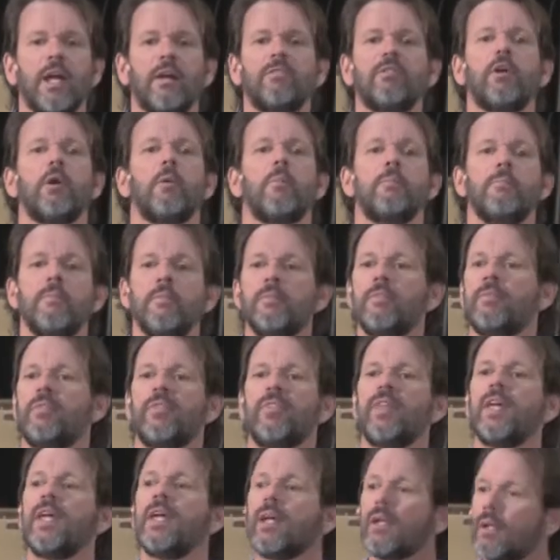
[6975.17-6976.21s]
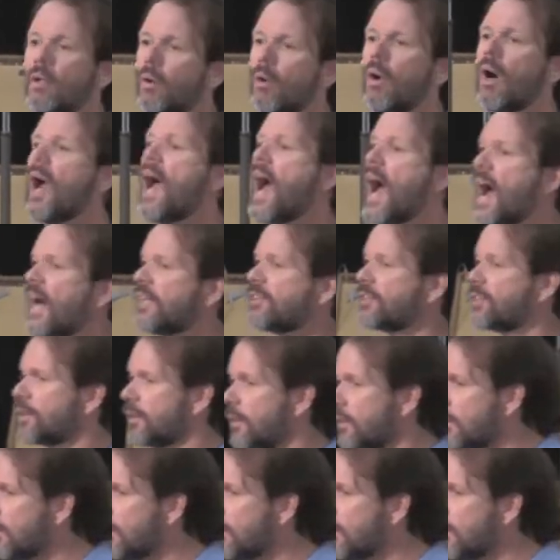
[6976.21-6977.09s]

ever think or ask.